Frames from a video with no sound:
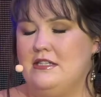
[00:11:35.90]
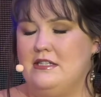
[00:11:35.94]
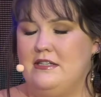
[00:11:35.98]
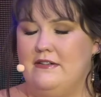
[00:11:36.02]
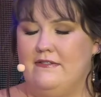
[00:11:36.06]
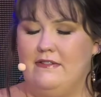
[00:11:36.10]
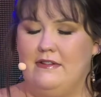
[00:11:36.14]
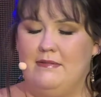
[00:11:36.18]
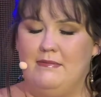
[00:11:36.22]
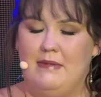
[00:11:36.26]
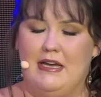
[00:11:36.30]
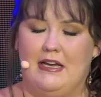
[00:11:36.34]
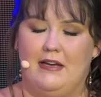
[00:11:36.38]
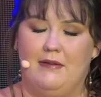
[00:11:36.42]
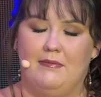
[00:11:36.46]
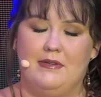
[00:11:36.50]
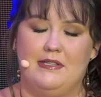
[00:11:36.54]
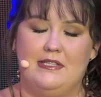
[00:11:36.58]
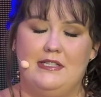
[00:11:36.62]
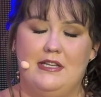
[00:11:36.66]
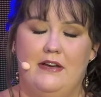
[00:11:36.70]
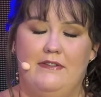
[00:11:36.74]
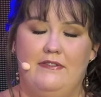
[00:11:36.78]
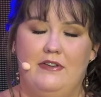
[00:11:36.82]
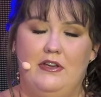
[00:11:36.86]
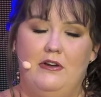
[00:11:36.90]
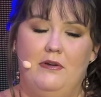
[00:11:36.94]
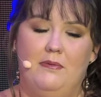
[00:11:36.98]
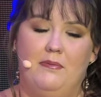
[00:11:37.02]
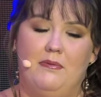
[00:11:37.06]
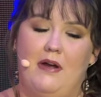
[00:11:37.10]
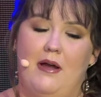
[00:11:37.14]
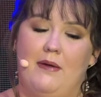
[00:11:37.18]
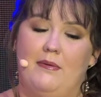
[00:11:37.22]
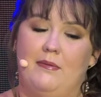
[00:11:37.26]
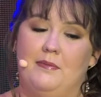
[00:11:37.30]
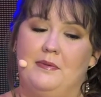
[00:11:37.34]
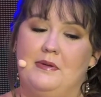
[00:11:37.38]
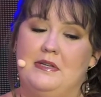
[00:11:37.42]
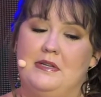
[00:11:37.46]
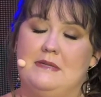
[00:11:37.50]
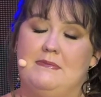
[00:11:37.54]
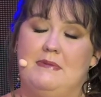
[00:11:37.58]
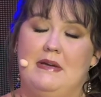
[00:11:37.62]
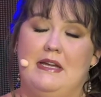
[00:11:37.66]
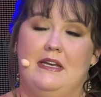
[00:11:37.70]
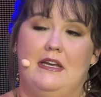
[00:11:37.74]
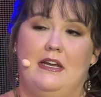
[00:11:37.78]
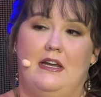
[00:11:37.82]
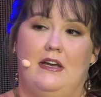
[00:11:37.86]
of the makeup itself, you're probably
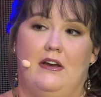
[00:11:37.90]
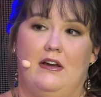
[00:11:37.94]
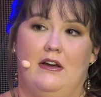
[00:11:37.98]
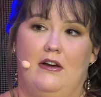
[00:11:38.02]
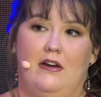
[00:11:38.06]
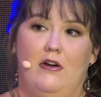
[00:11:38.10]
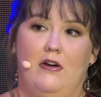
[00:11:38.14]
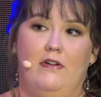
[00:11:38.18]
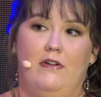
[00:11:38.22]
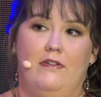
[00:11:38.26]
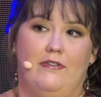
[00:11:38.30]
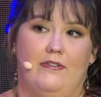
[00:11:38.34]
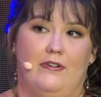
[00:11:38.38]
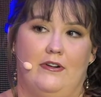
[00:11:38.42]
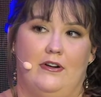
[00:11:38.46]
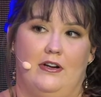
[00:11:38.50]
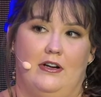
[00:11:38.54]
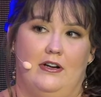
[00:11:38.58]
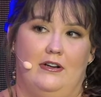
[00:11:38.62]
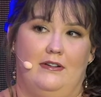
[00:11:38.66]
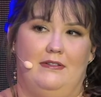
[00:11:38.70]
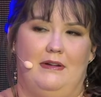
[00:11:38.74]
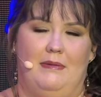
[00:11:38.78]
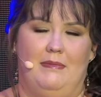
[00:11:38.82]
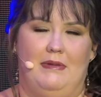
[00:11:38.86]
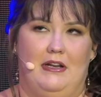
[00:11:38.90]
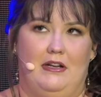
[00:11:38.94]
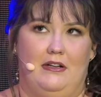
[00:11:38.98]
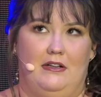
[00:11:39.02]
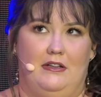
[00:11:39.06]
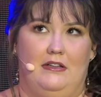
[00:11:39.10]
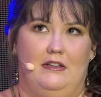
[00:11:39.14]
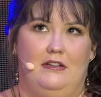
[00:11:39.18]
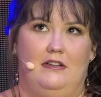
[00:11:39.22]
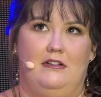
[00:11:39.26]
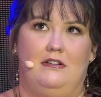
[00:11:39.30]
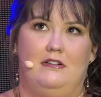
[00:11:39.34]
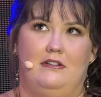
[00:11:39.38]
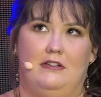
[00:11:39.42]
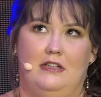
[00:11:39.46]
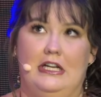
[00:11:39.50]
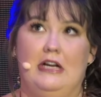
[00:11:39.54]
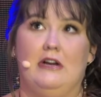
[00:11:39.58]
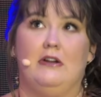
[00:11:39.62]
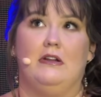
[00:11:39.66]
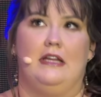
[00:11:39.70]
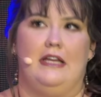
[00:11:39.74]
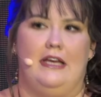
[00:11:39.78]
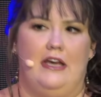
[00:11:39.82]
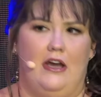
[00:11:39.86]
spending
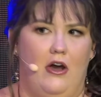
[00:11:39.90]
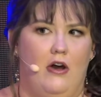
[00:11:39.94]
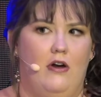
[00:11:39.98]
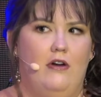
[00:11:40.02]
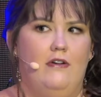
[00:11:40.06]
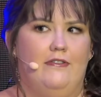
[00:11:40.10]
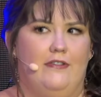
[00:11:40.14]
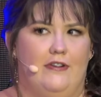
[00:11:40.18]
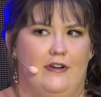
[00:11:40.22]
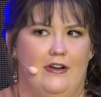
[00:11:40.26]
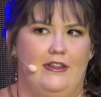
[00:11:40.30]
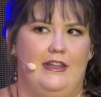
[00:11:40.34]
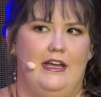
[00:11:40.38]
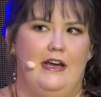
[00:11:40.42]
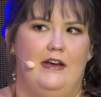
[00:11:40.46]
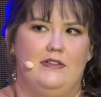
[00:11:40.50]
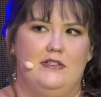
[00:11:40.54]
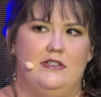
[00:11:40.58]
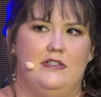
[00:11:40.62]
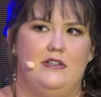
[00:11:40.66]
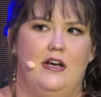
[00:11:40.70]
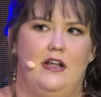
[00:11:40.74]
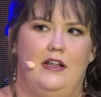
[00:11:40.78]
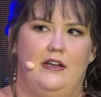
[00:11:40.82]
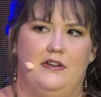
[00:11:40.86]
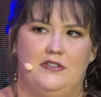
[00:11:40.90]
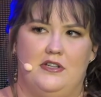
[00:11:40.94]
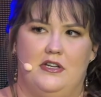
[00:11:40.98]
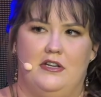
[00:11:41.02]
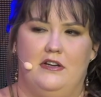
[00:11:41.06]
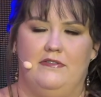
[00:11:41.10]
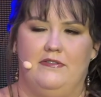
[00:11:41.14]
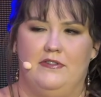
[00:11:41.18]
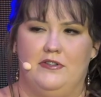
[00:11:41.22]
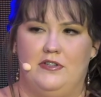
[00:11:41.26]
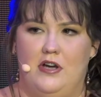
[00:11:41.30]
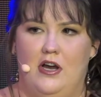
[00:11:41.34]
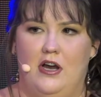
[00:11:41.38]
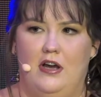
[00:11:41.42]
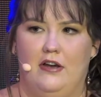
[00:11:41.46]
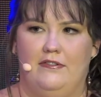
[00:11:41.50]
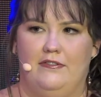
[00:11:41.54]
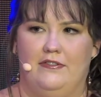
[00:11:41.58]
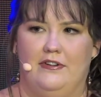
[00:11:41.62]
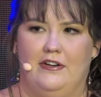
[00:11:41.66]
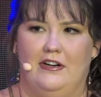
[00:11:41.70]
clearly over $1,000 on your photographer.